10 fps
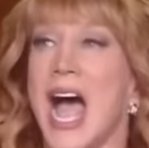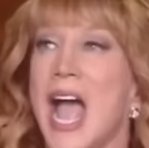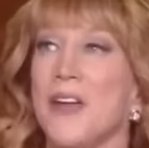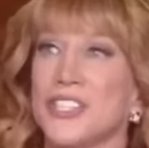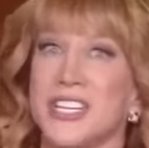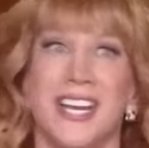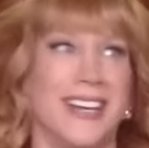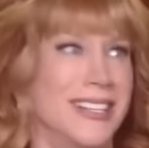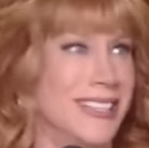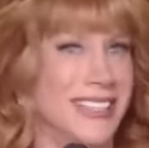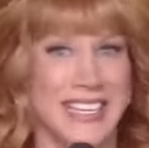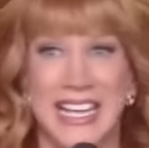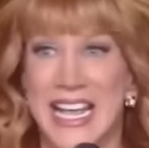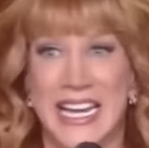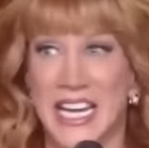I was just.
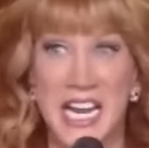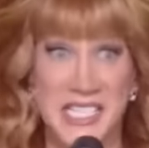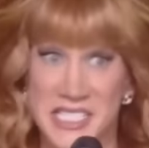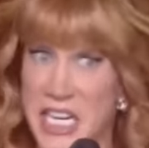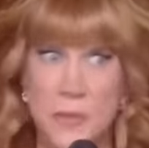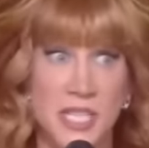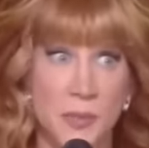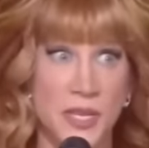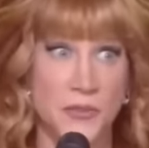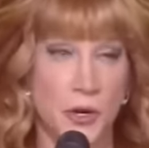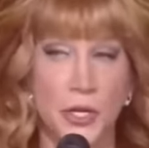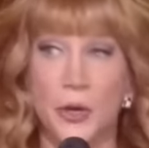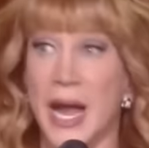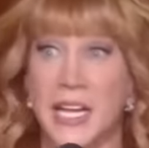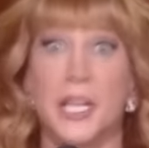Can I steam something for
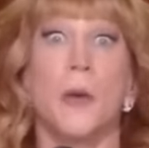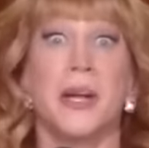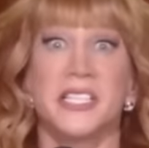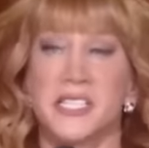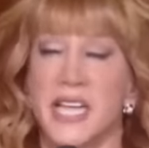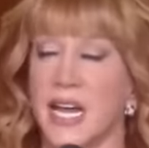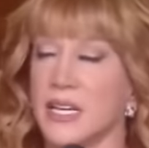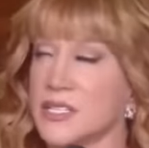you? I didn't know what to say.